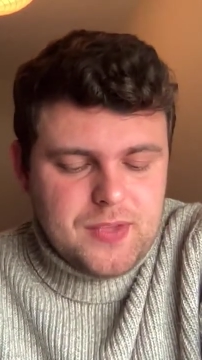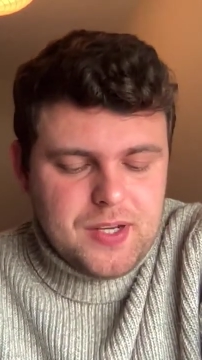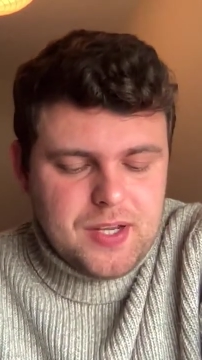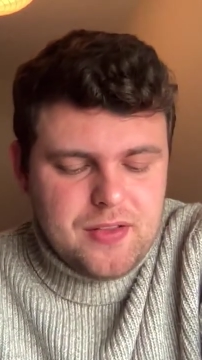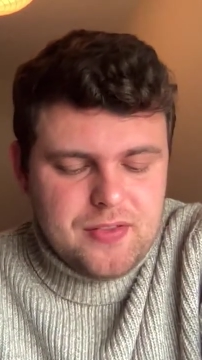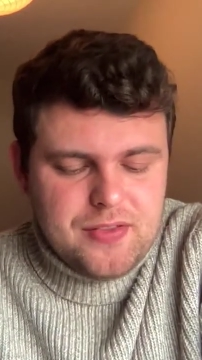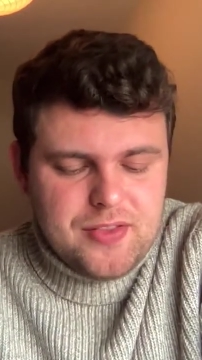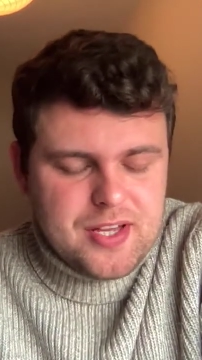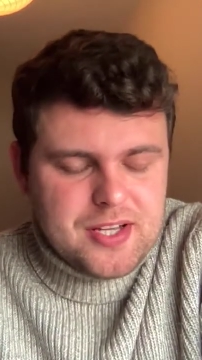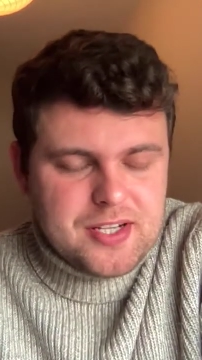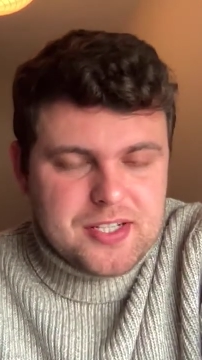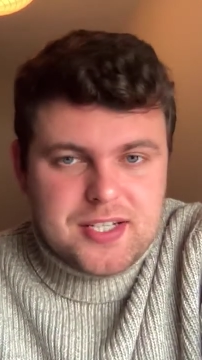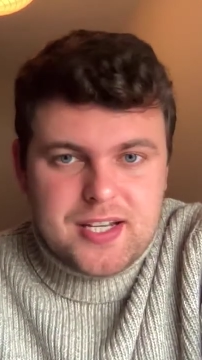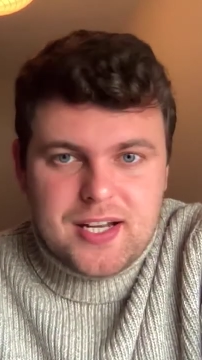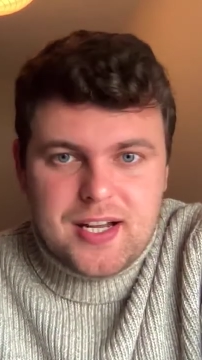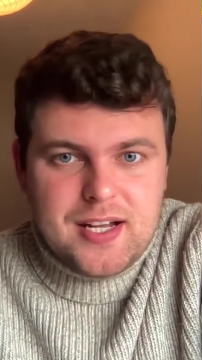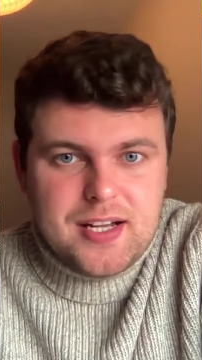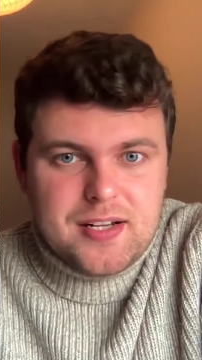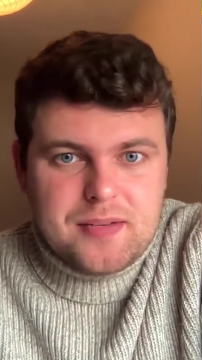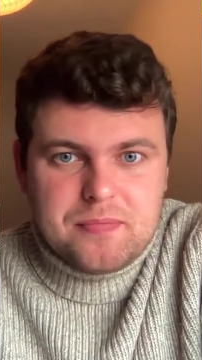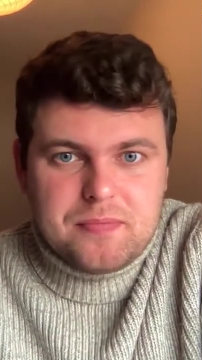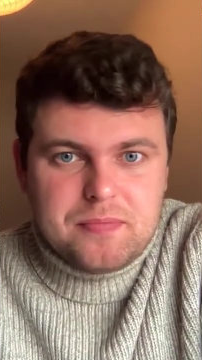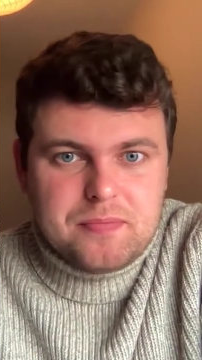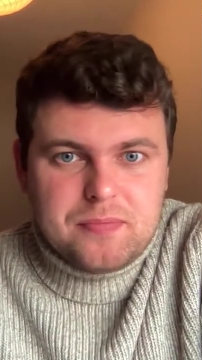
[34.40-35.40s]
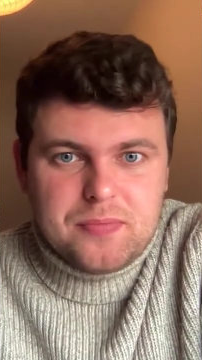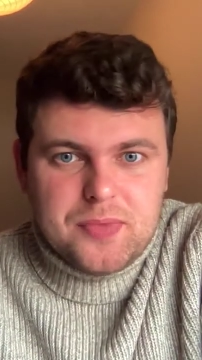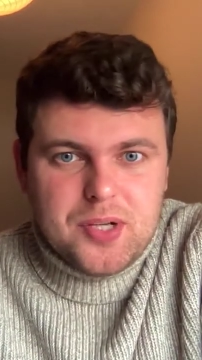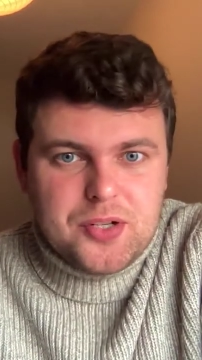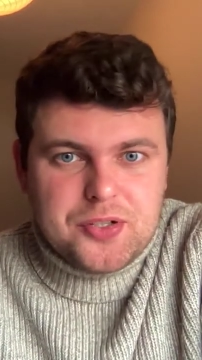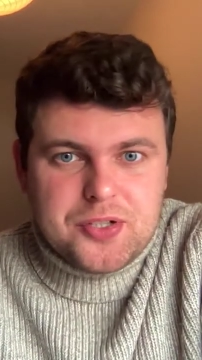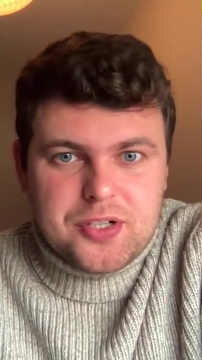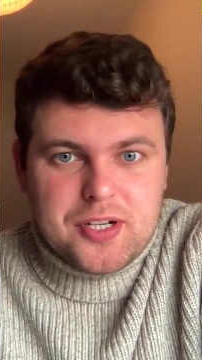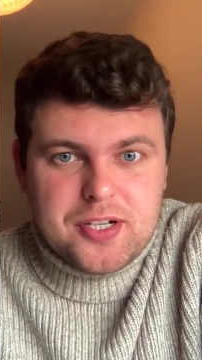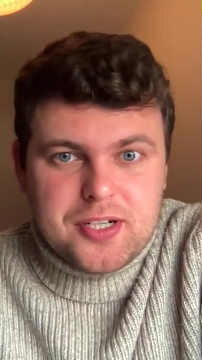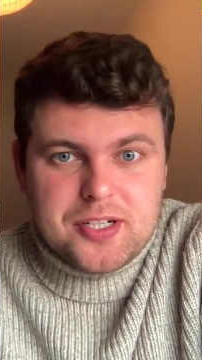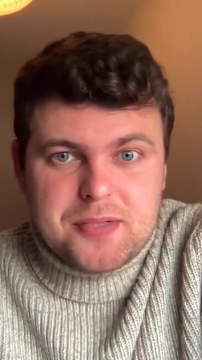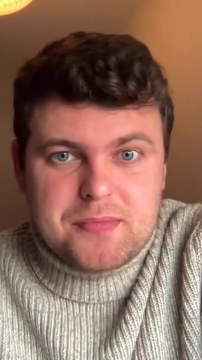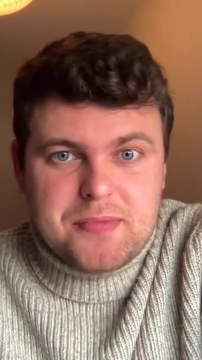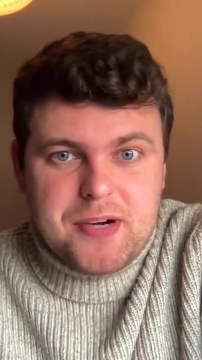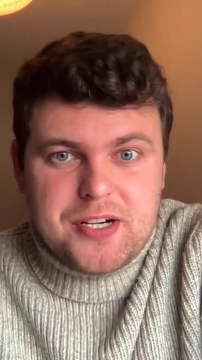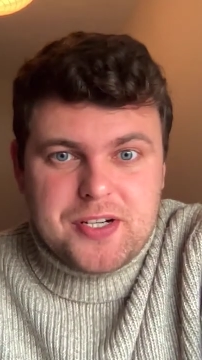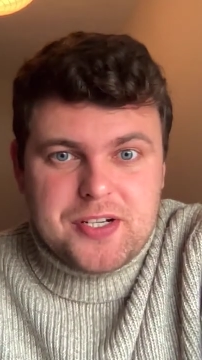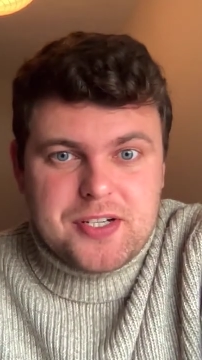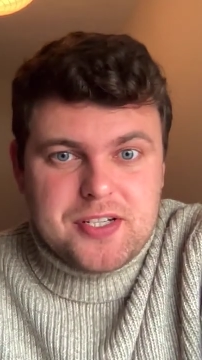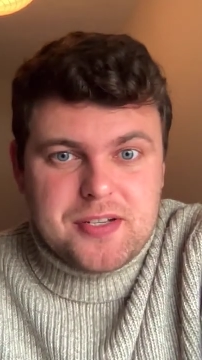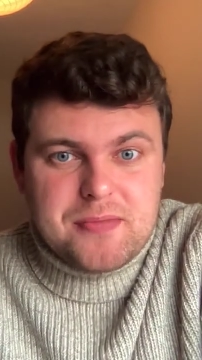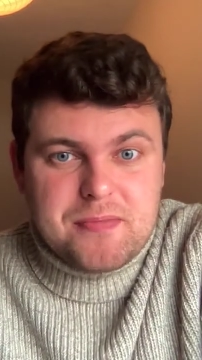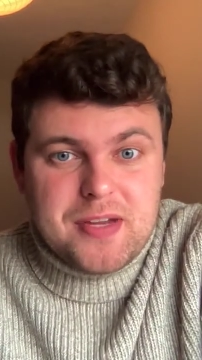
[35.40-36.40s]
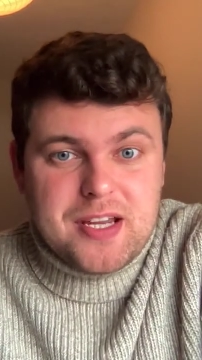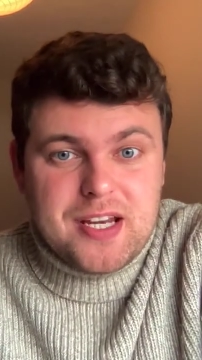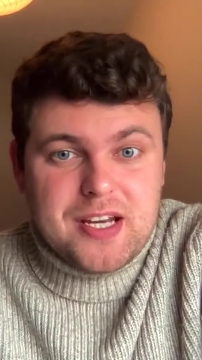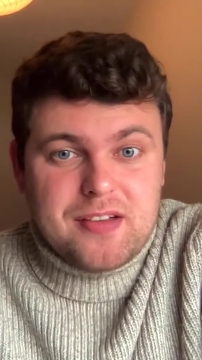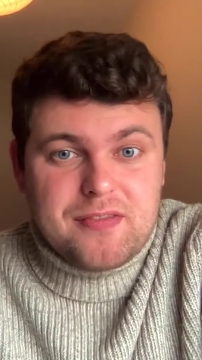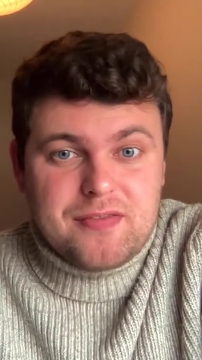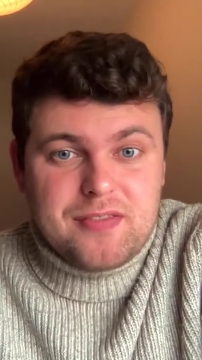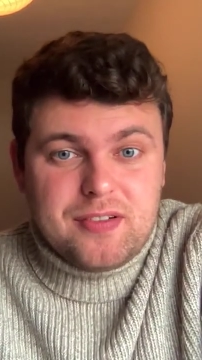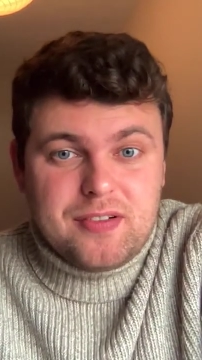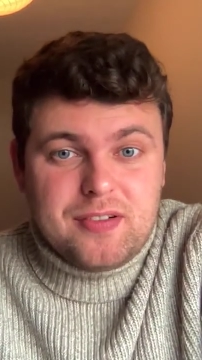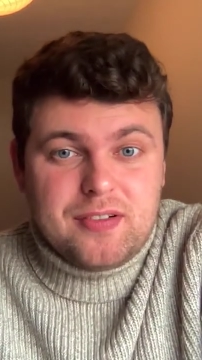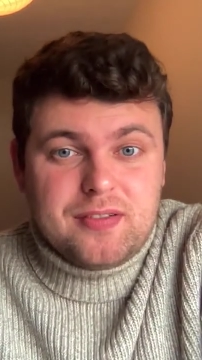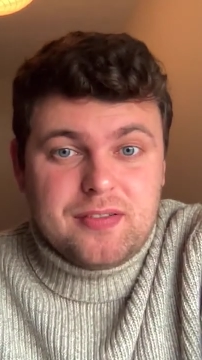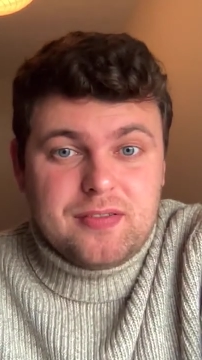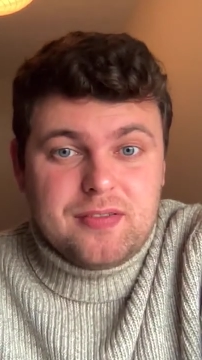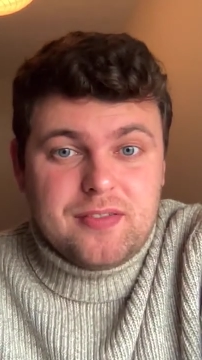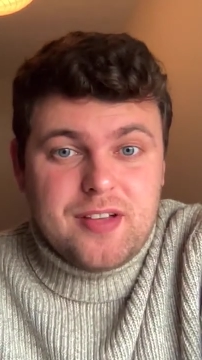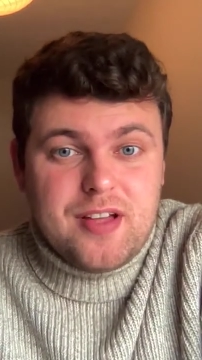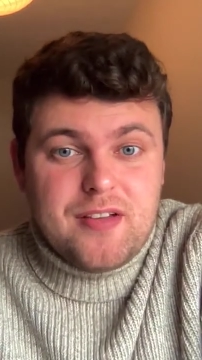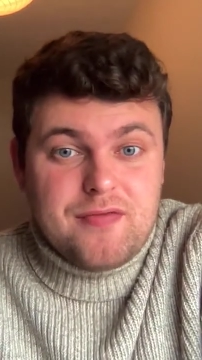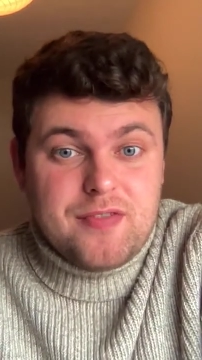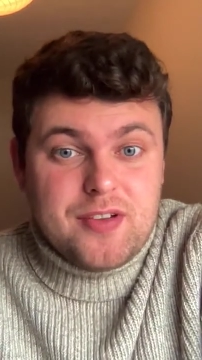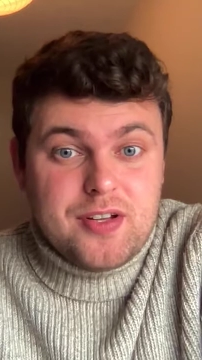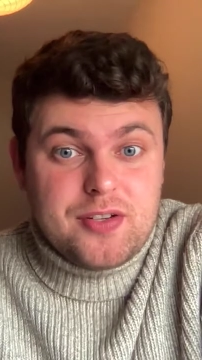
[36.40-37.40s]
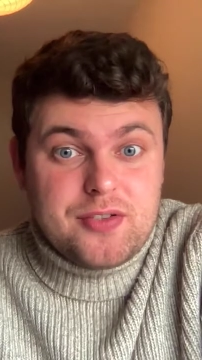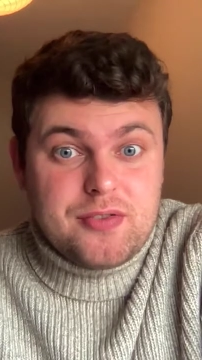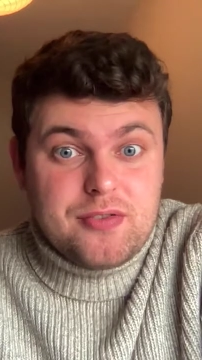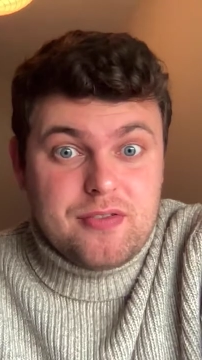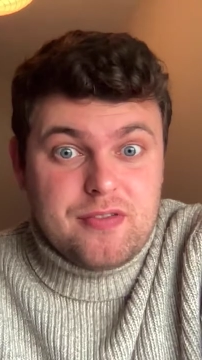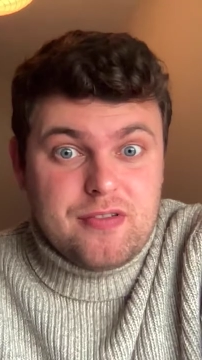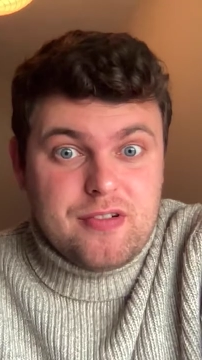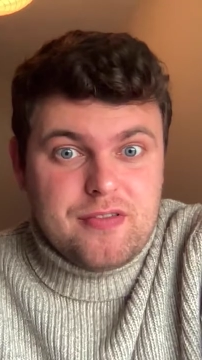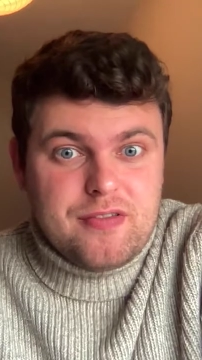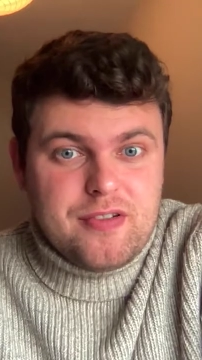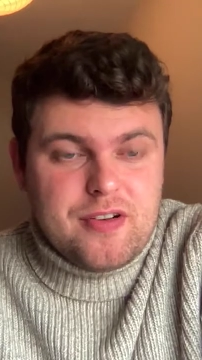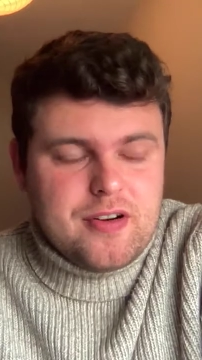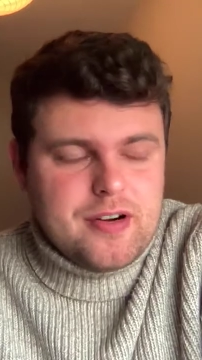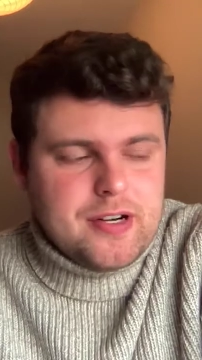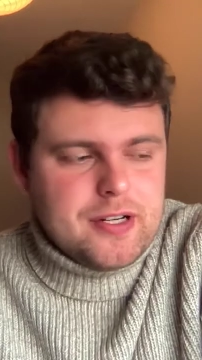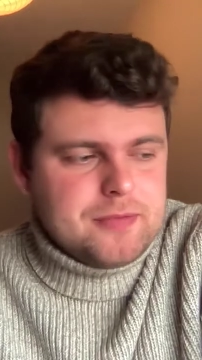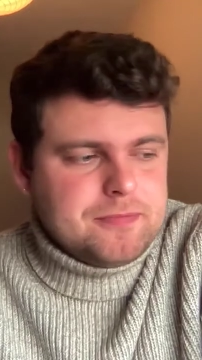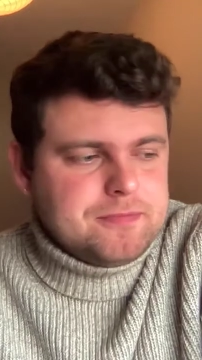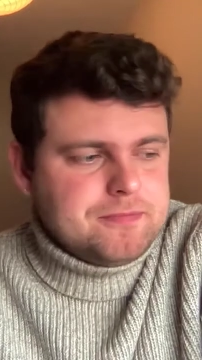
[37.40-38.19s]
that logical expressions are meaningful in virtue of referring.